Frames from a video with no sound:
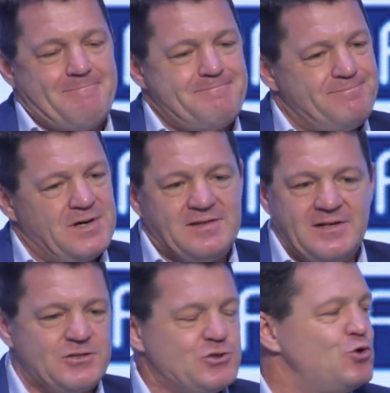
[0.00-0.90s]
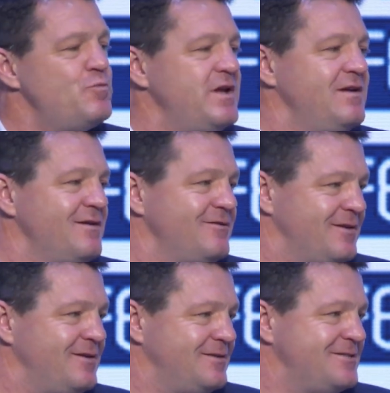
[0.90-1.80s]
But there's so many
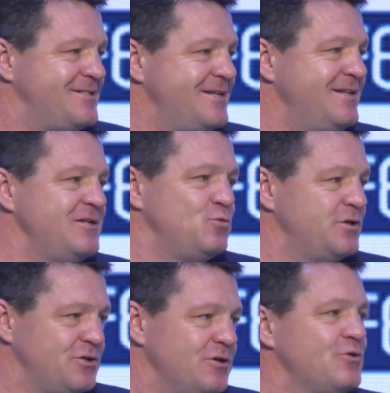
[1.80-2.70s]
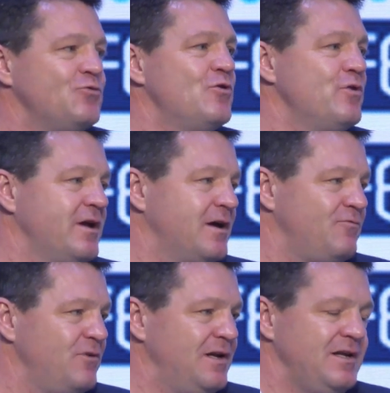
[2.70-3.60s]
other cities which are growing
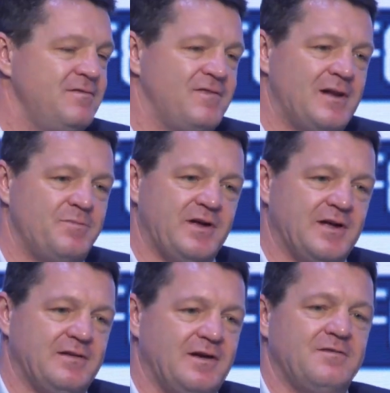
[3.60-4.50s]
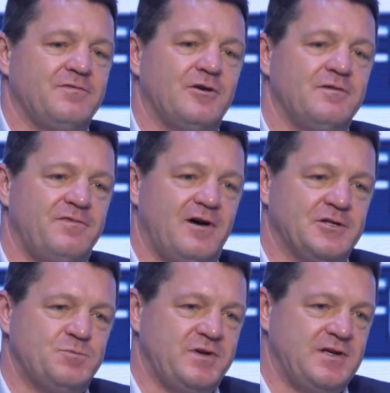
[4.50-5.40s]
and really developing at a very
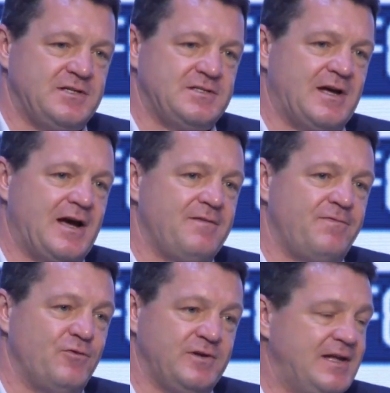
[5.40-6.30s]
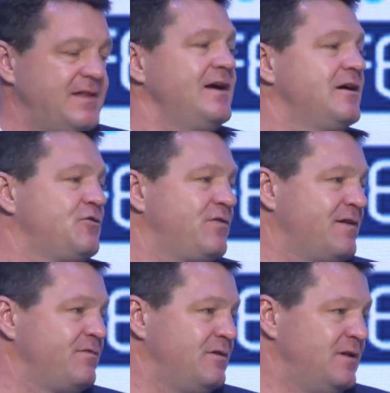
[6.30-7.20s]
fast pace. And for that, air
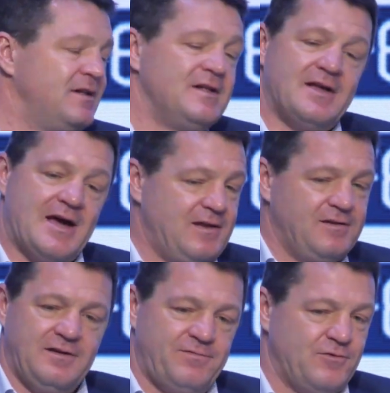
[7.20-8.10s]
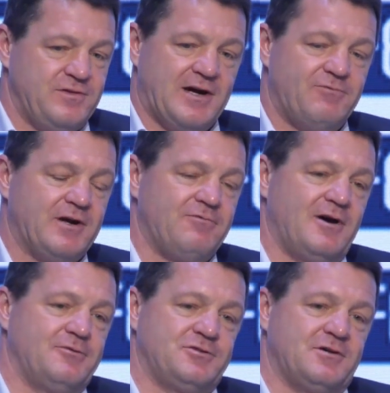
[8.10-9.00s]
travel and the different direct
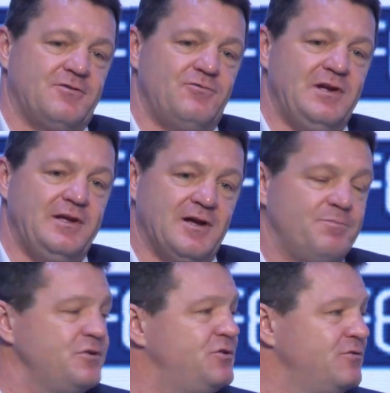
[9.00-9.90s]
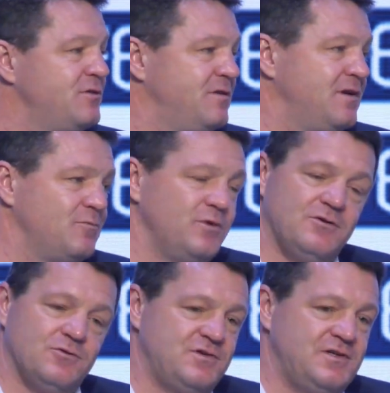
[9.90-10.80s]
routes are really an opportunity. And we
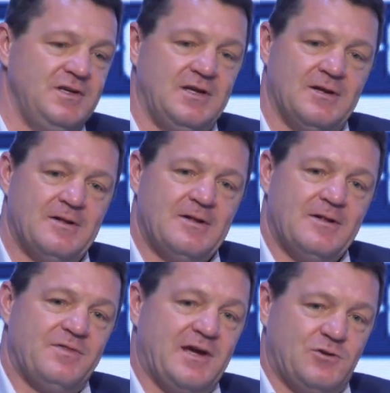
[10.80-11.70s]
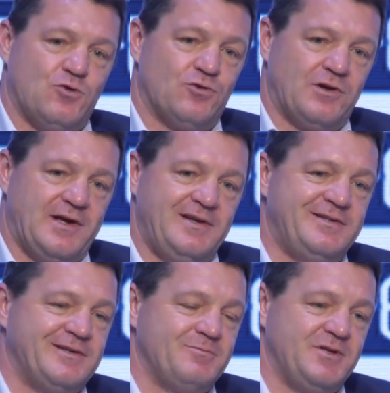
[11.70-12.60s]
could see that
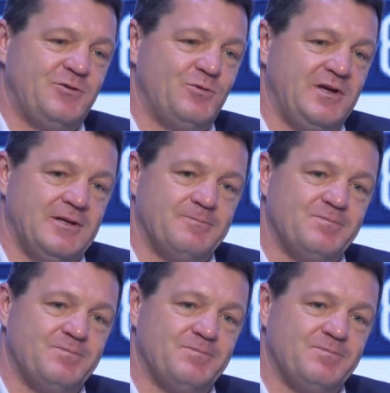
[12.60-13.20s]
correlation between,